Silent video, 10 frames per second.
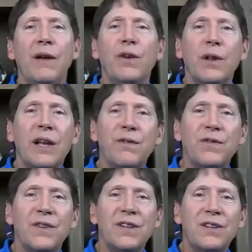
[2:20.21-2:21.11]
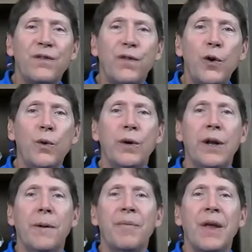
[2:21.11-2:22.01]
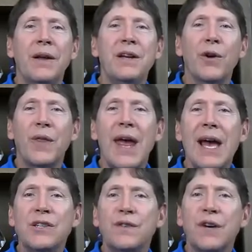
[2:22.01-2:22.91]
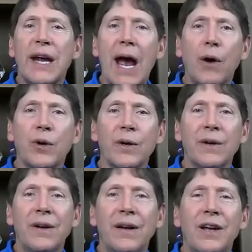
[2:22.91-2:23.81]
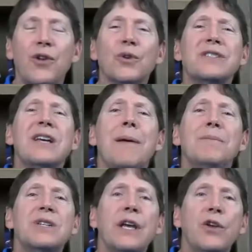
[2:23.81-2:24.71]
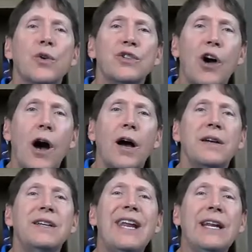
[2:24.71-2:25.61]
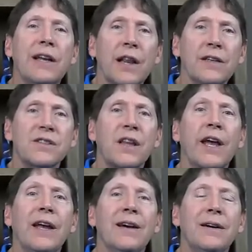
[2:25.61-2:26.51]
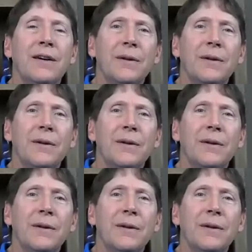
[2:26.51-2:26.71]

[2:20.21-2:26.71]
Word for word: If you leave food near the edge of a counter, you're tempting your dog needlessly.